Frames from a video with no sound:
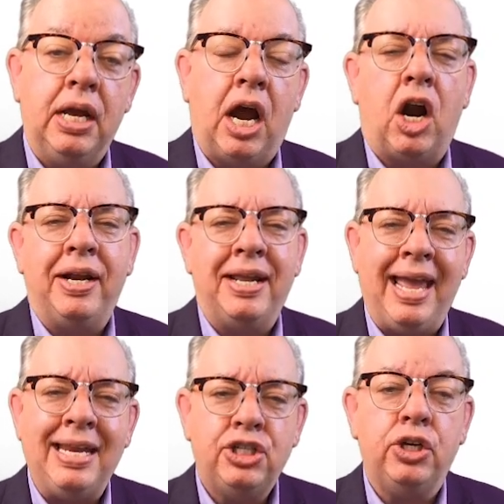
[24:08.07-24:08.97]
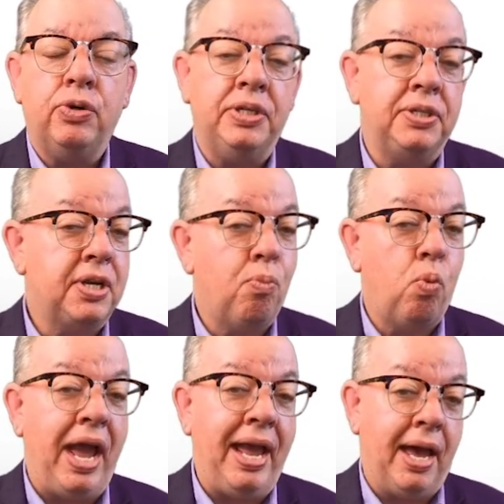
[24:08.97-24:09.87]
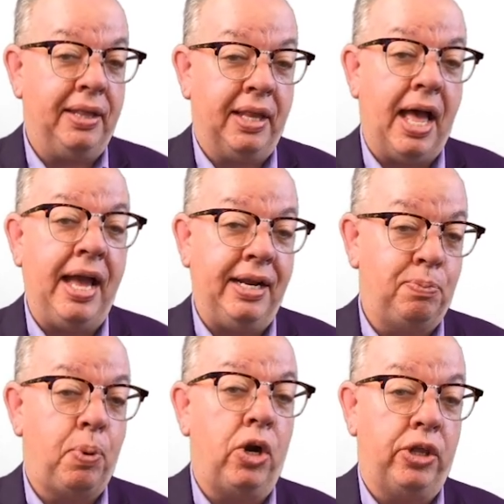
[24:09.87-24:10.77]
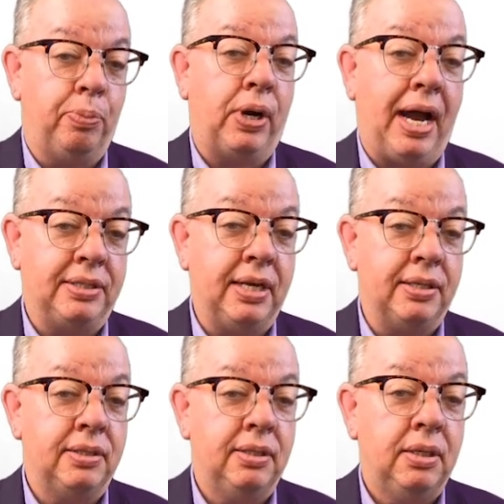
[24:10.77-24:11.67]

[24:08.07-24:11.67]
are engaging you in some way online as part of the process,